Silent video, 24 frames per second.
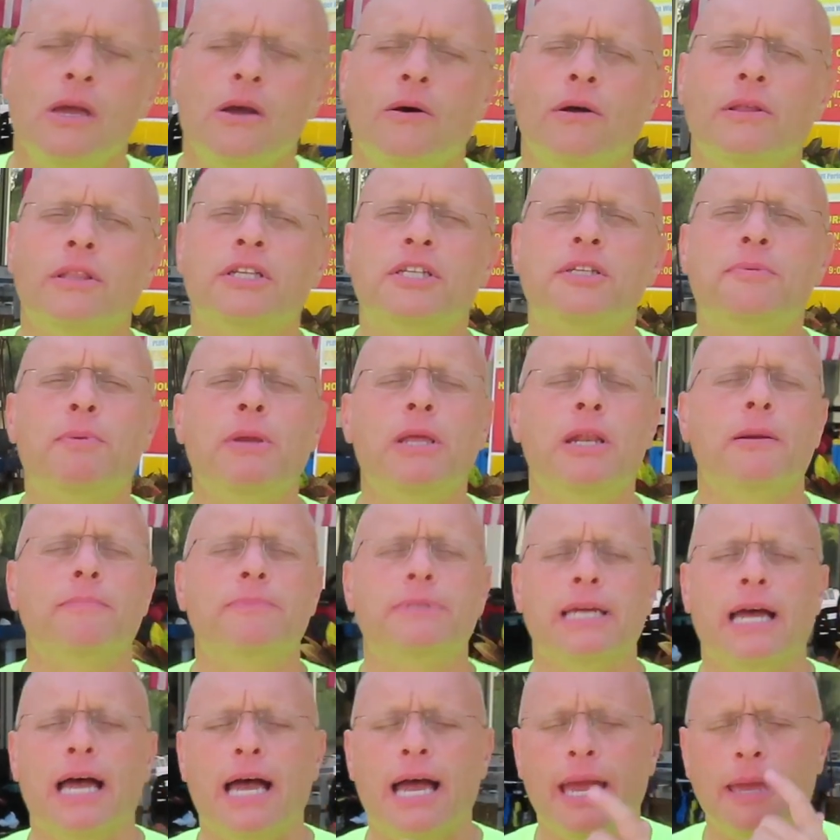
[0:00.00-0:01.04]
Well, the speed up
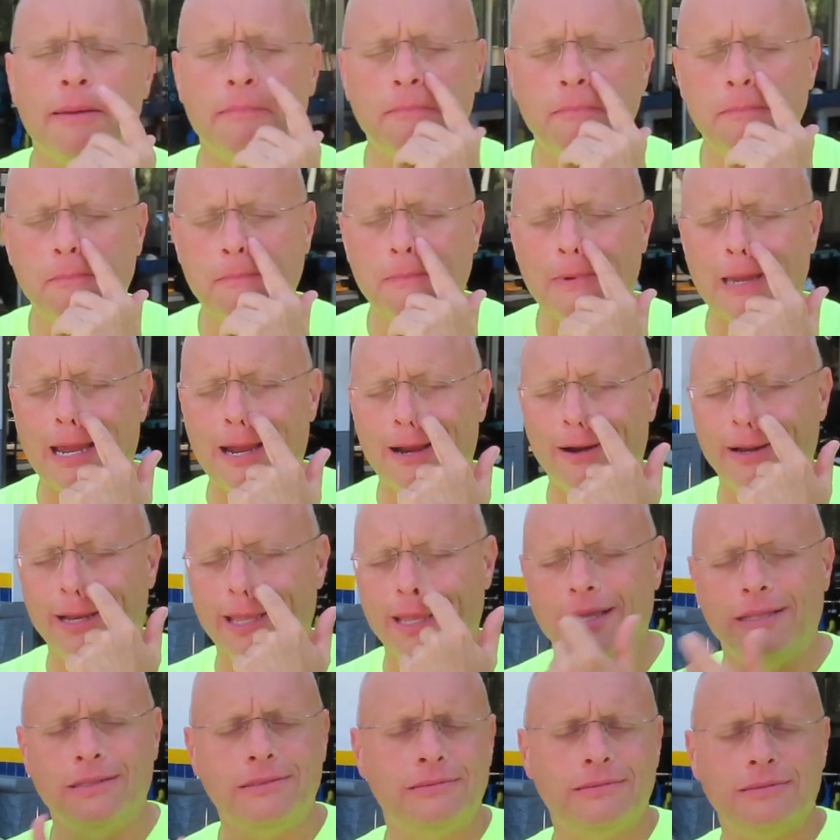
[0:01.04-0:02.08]
time, I
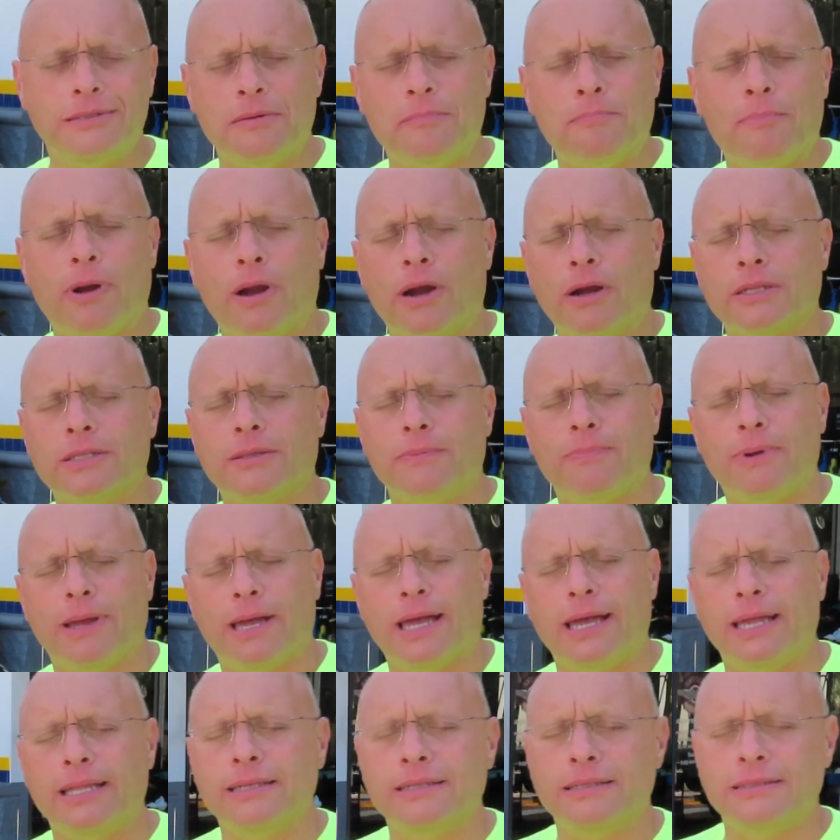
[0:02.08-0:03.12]
already embarked
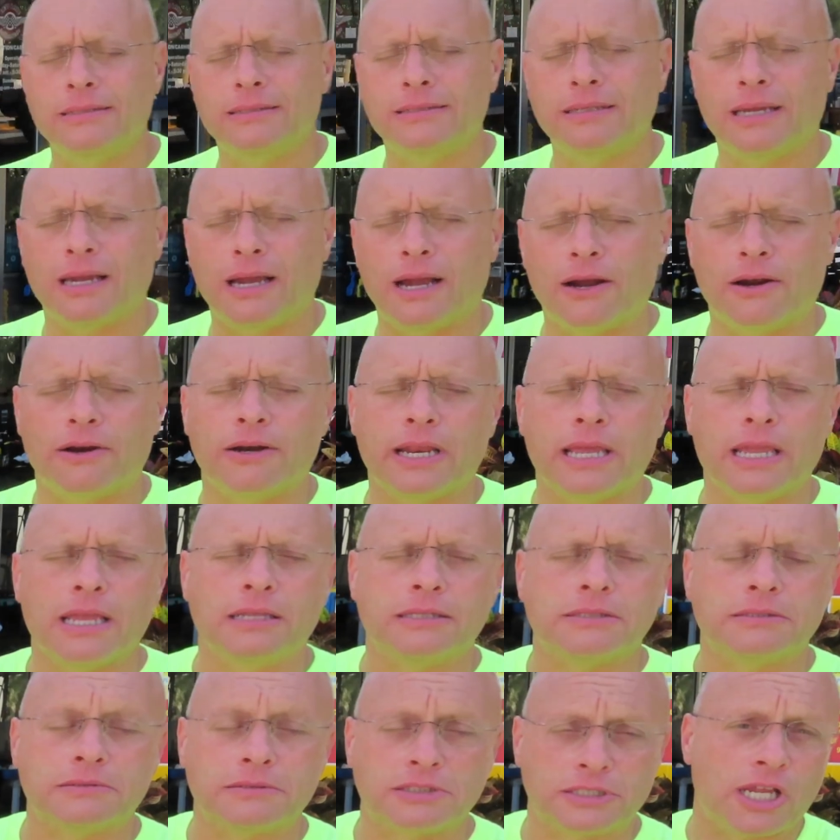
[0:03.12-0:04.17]
upon already
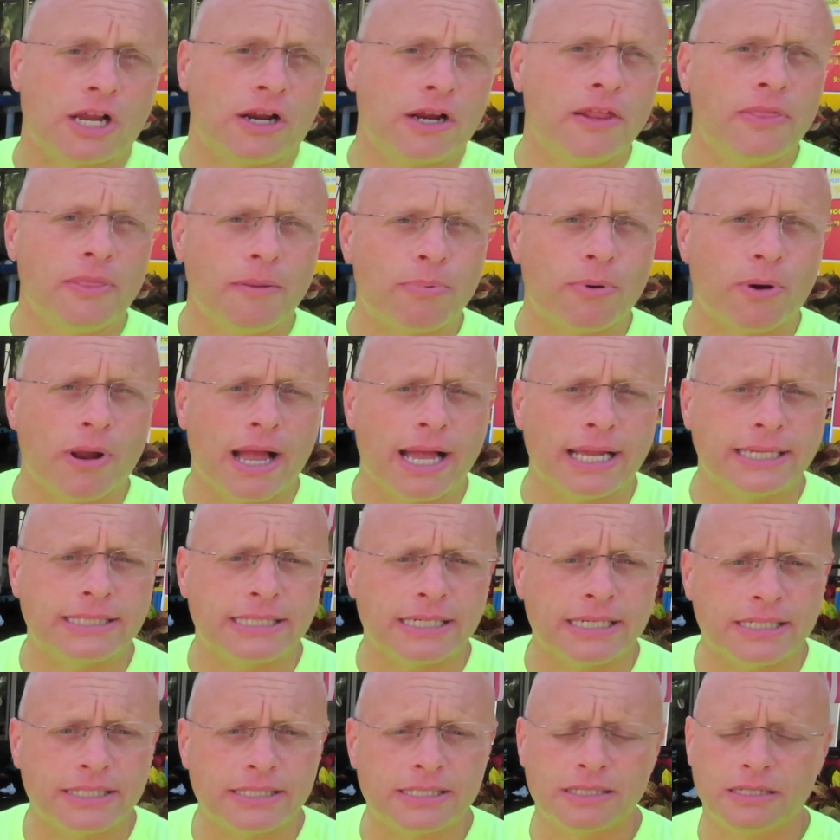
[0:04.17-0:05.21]
starting the
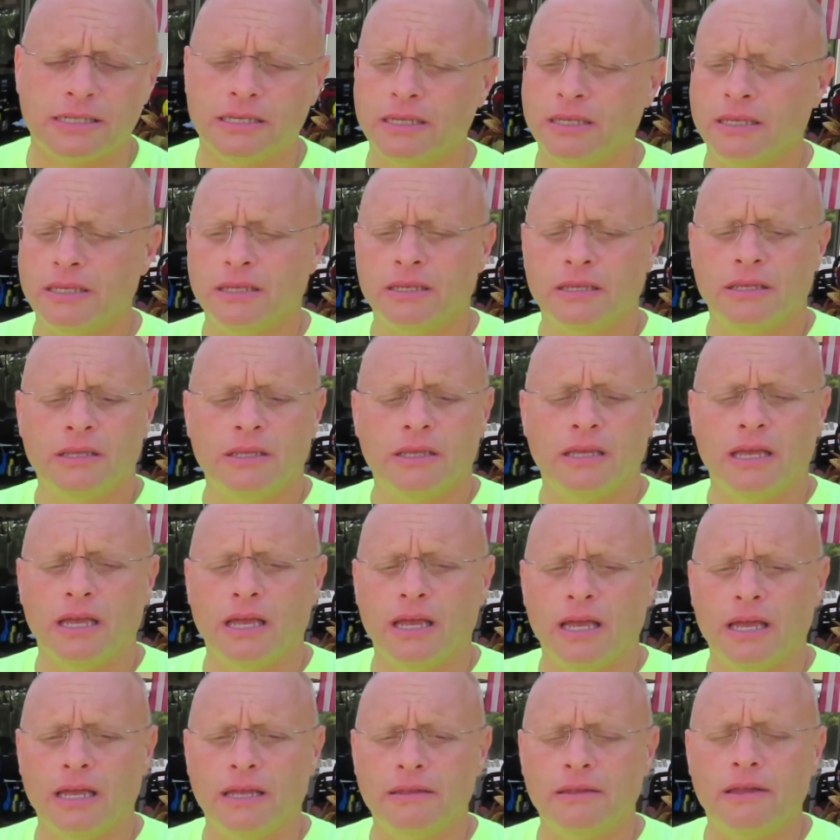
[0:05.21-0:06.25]
process.
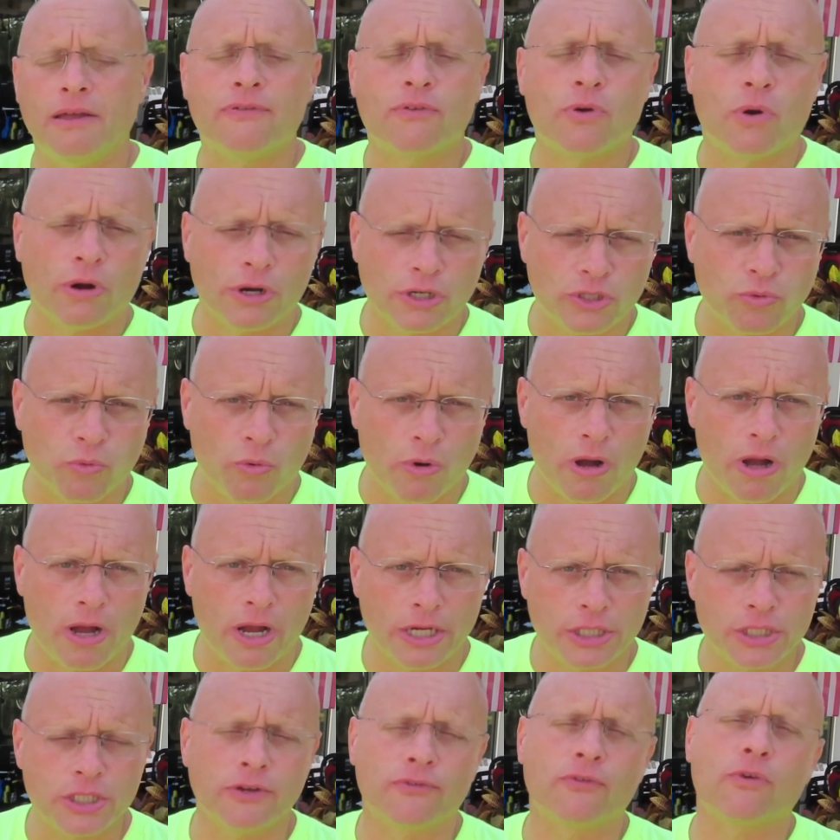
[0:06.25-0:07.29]
Uh, of course
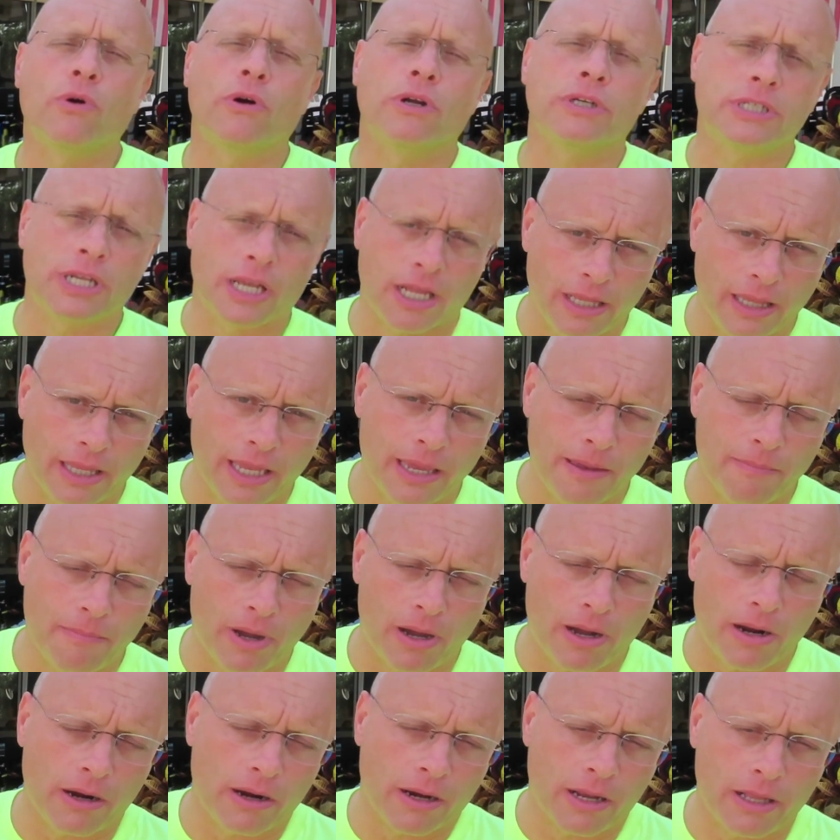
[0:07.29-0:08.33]
wash, of course a clay
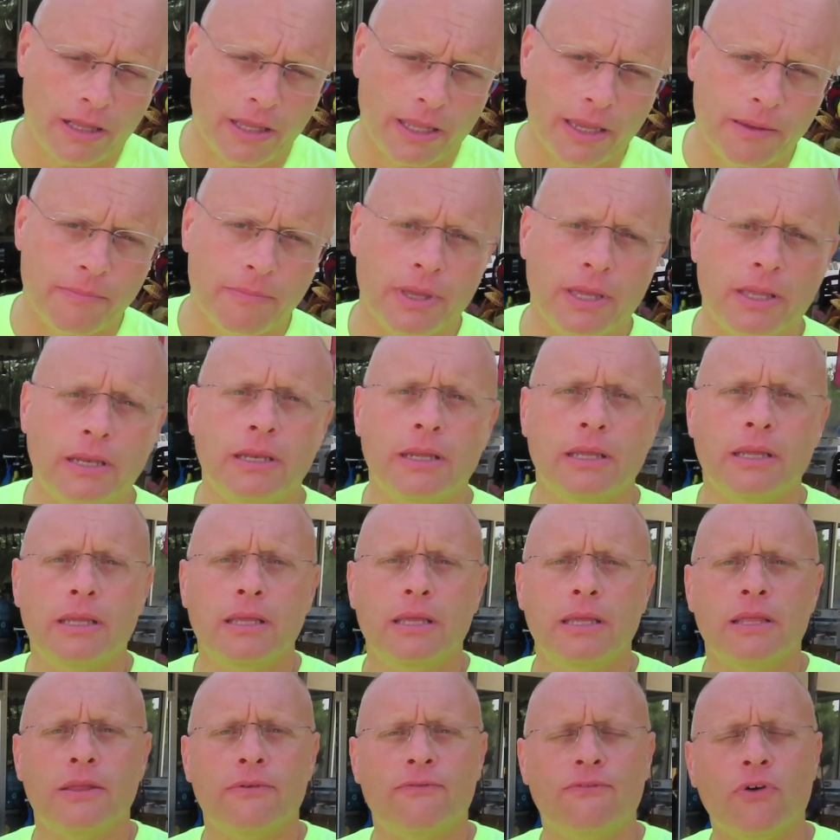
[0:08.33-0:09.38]
bar, a clay mitt,
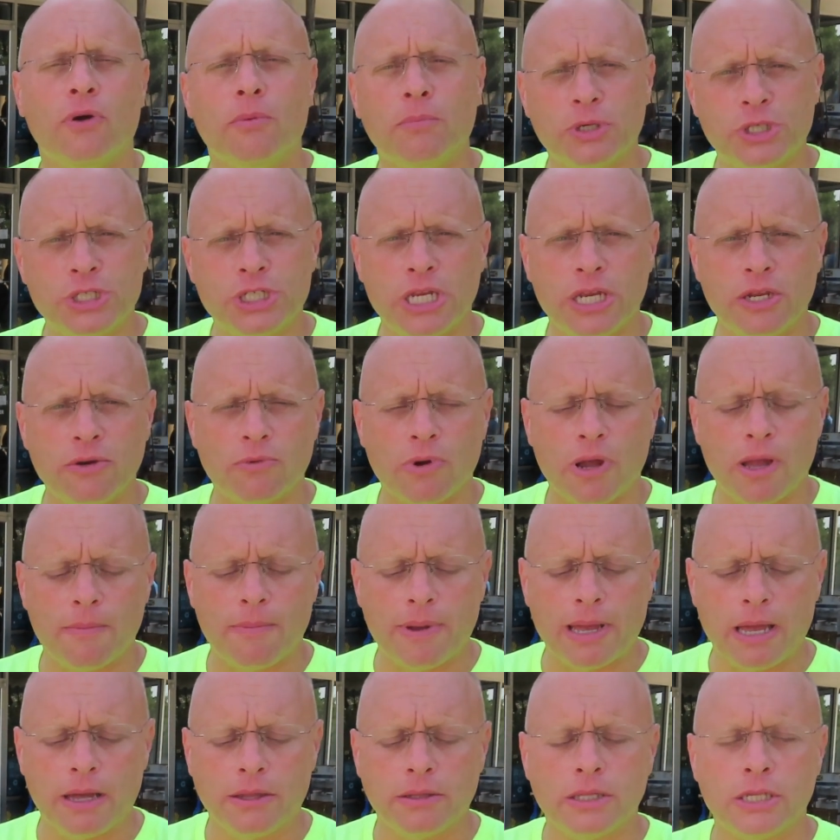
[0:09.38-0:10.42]
full machine rub
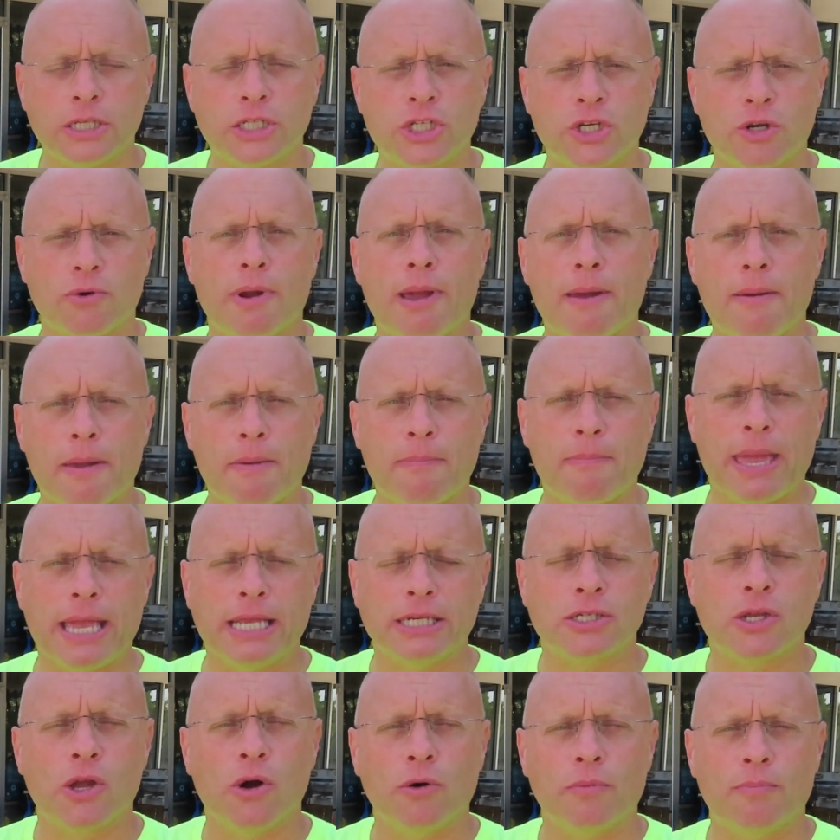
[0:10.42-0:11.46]
out, ceramic
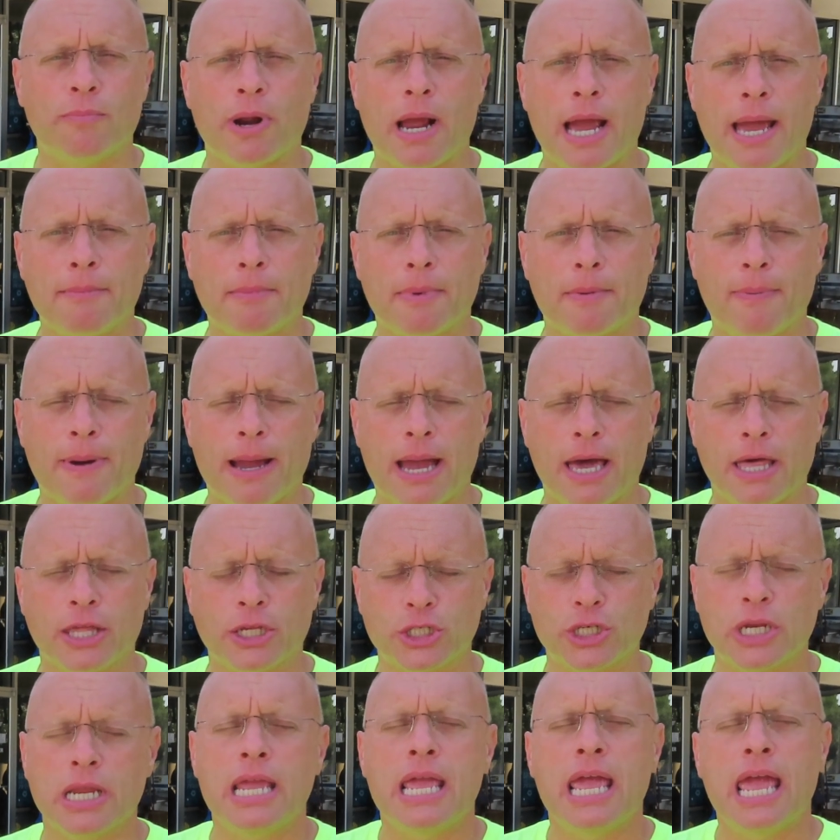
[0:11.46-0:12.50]
base coat, primer
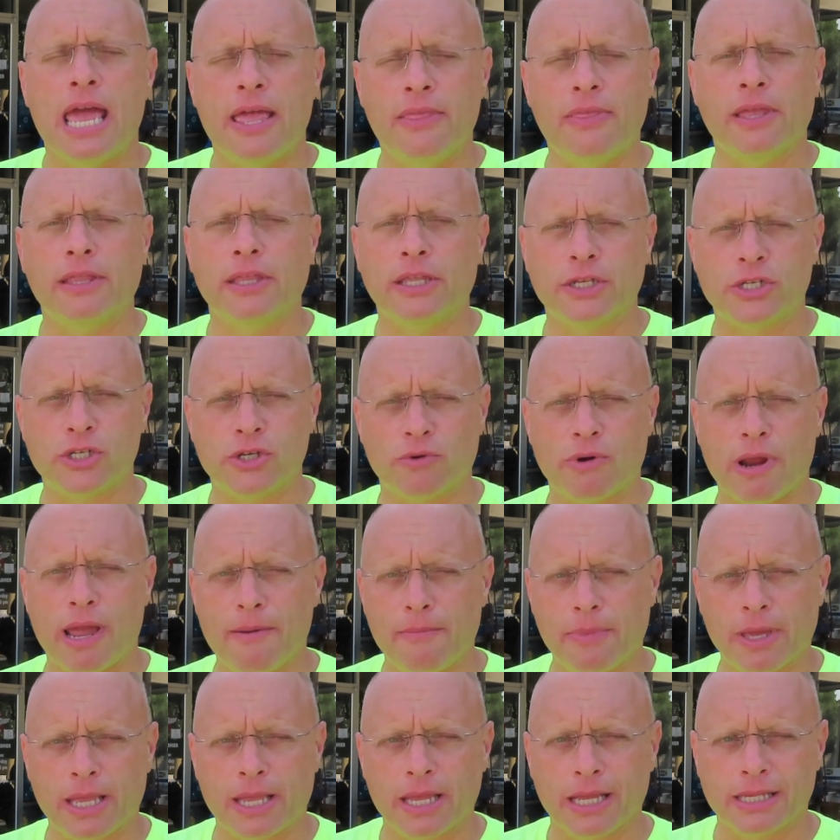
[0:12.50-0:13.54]
polish, and then the
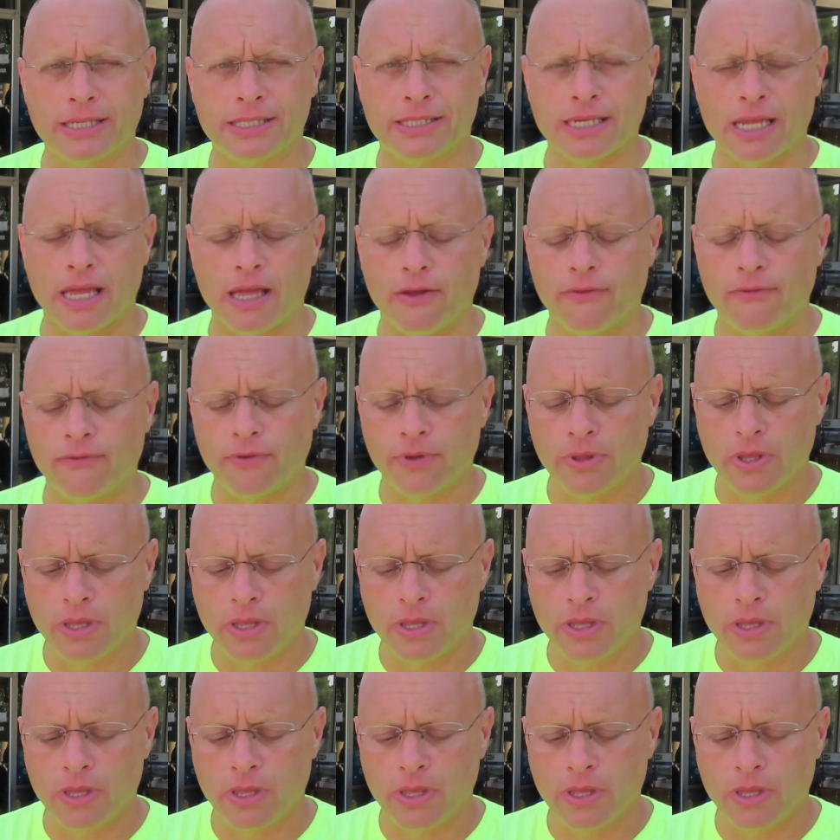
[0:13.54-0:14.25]
ceramic itself.